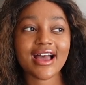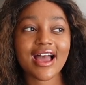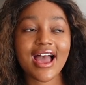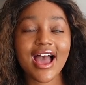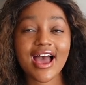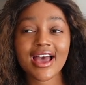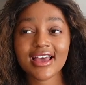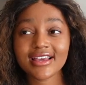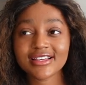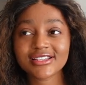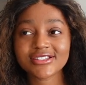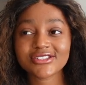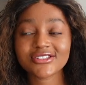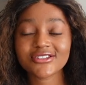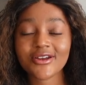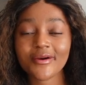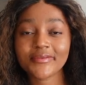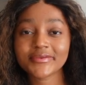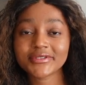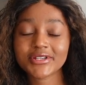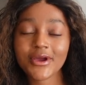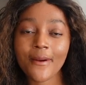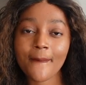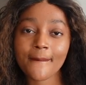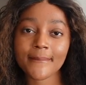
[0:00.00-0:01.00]
I
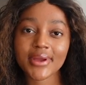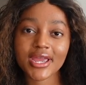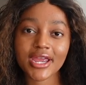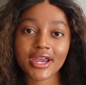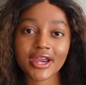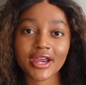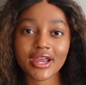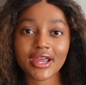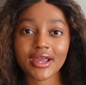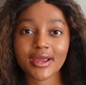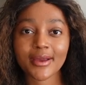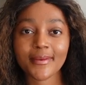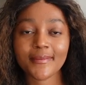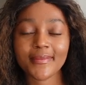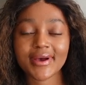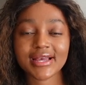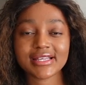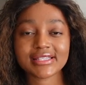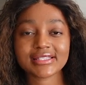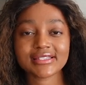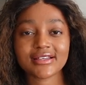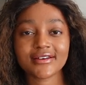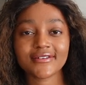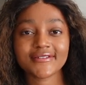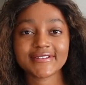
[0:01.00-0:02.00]
stopped comparing
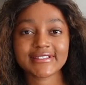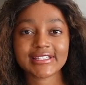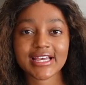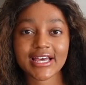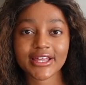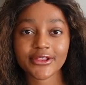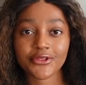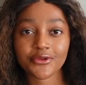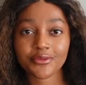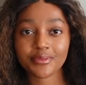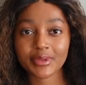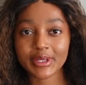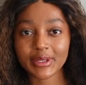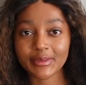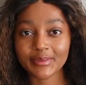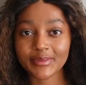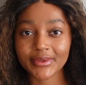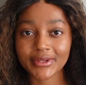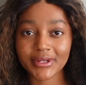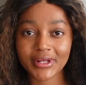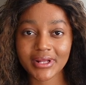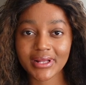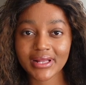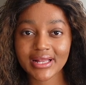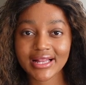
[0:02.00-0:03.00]
myself to other
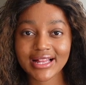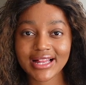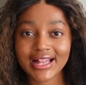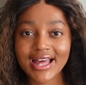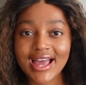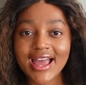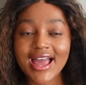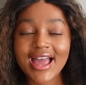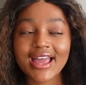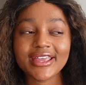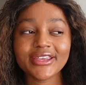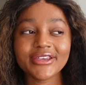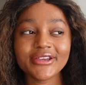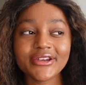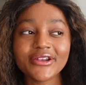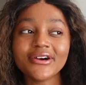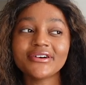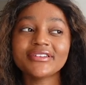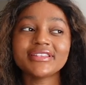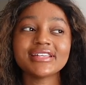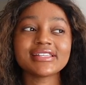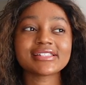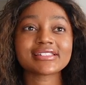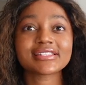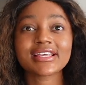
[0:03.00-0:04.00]
people. You
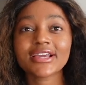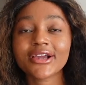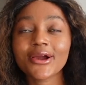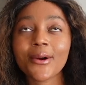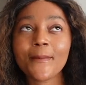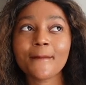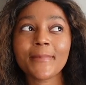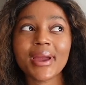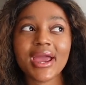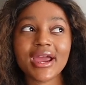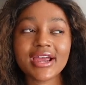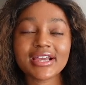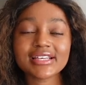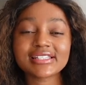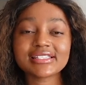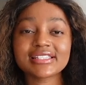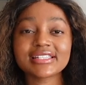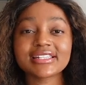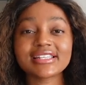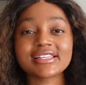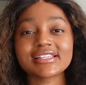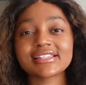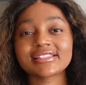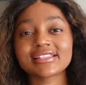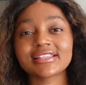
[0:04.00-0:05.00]
know, they say
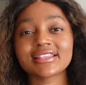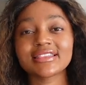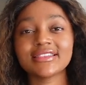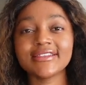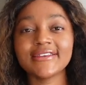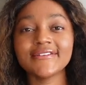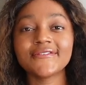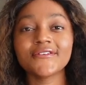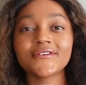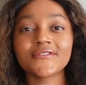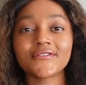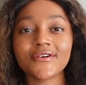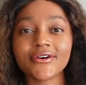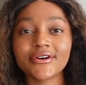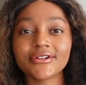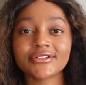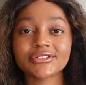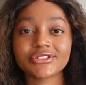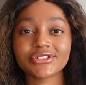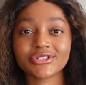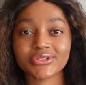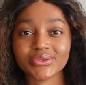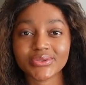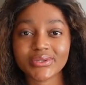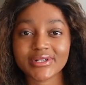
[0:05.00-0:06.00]
comparison is a thief of
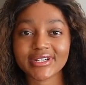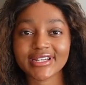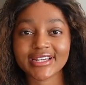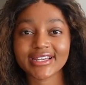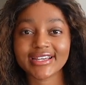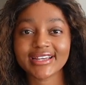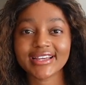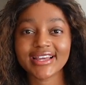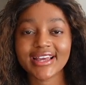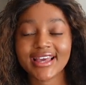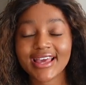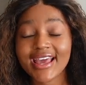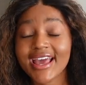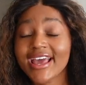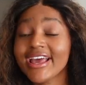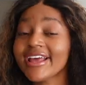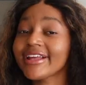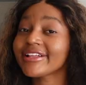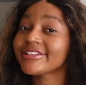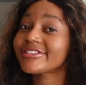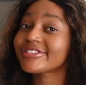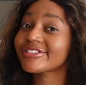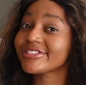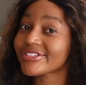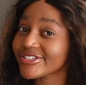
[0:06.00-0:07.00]
all joy.
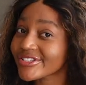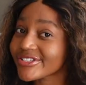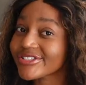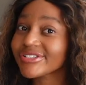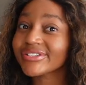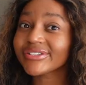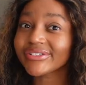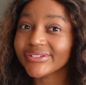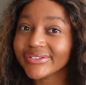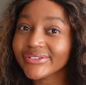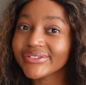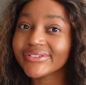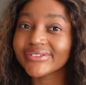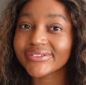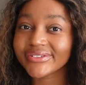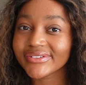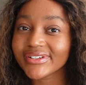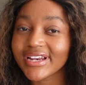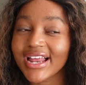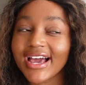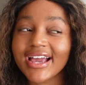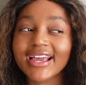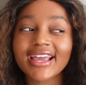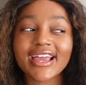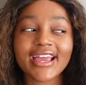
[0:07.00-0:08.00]
It's true.
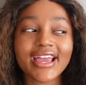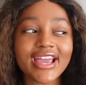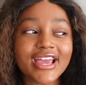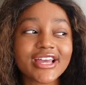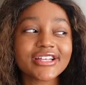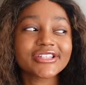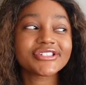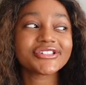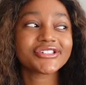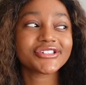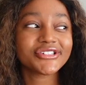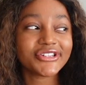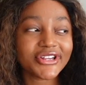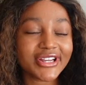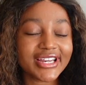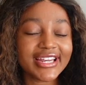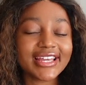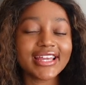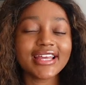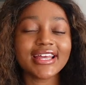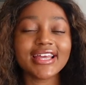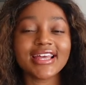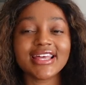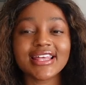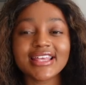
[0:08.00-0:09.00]
Like, it
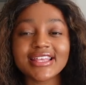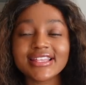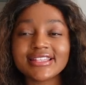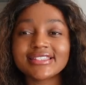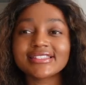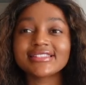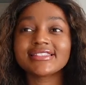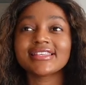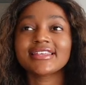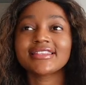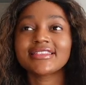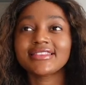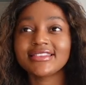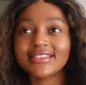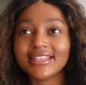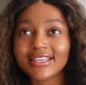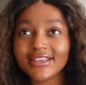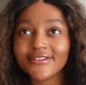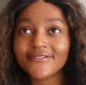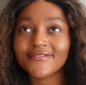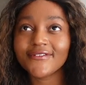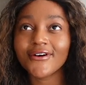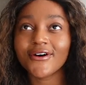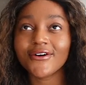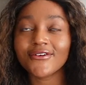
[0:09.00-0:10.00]
truly is the
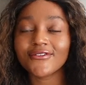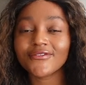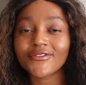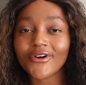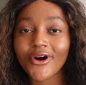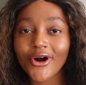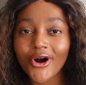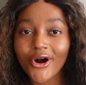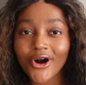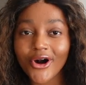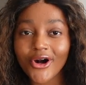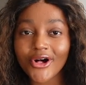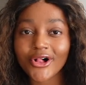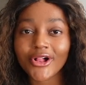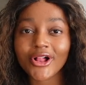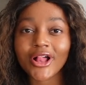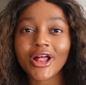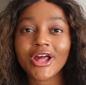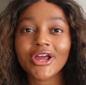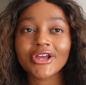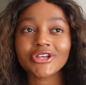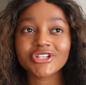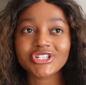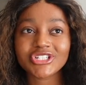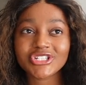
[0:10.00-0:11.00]
thief of
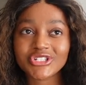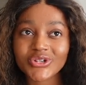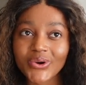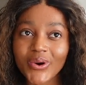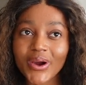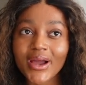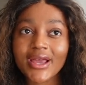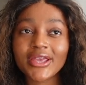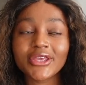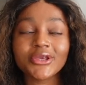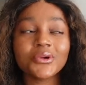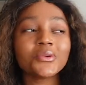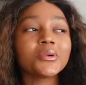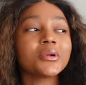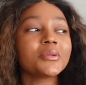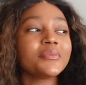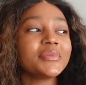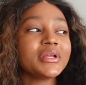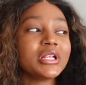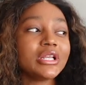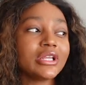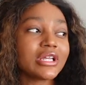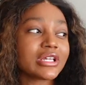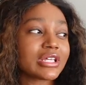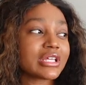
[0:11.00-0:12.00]
all joy. You will
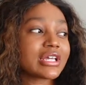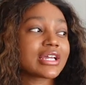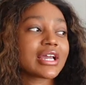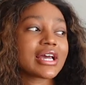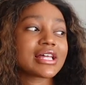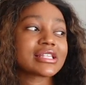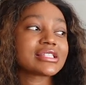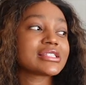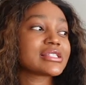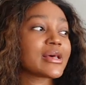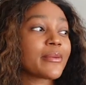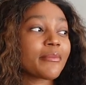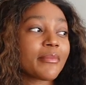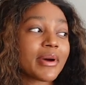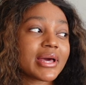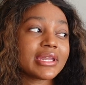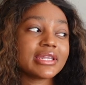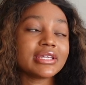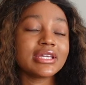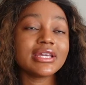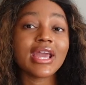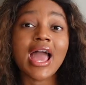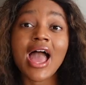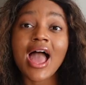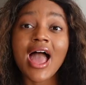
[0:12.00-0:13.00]
be looking at
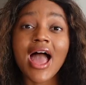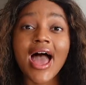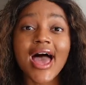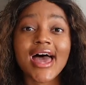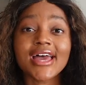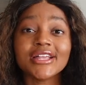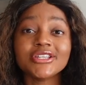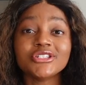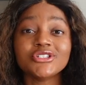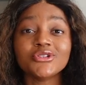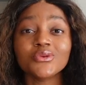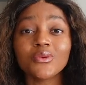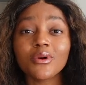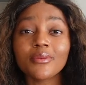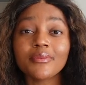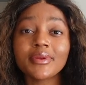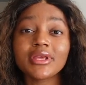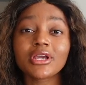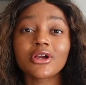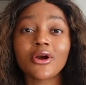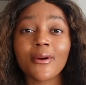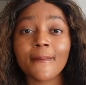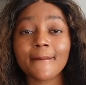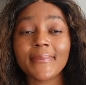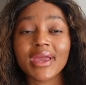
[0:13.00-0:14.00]
somebody and you will
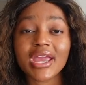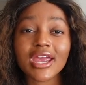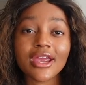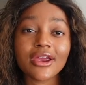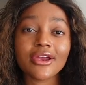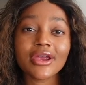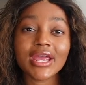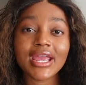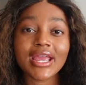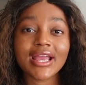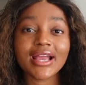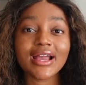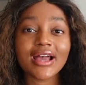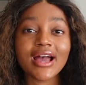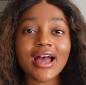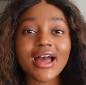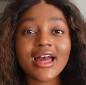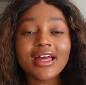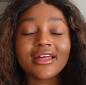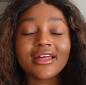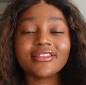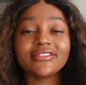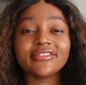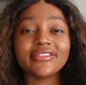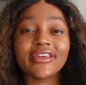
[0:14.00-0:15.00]
be comparing
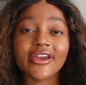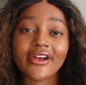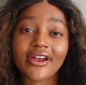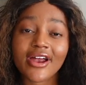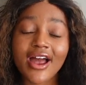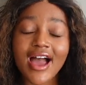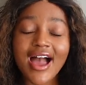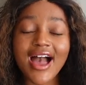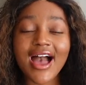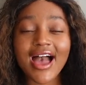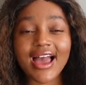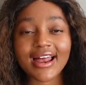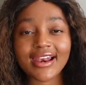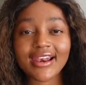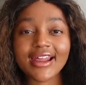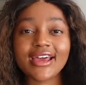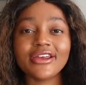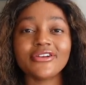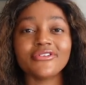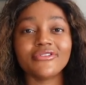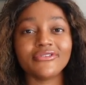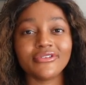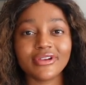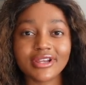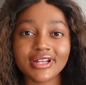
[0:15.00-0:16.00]
their
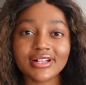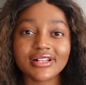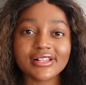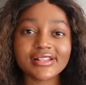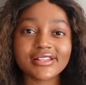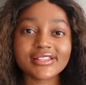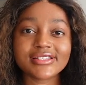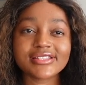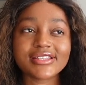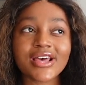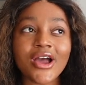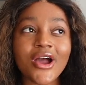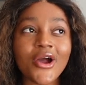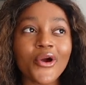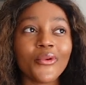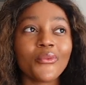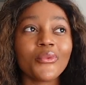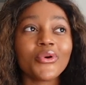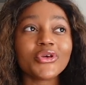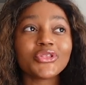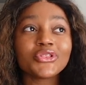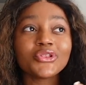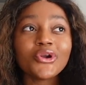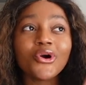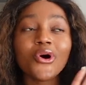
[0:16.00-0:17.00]
highlight reels
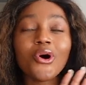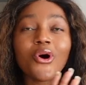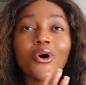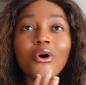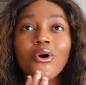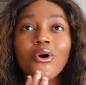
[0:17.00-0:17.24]
with your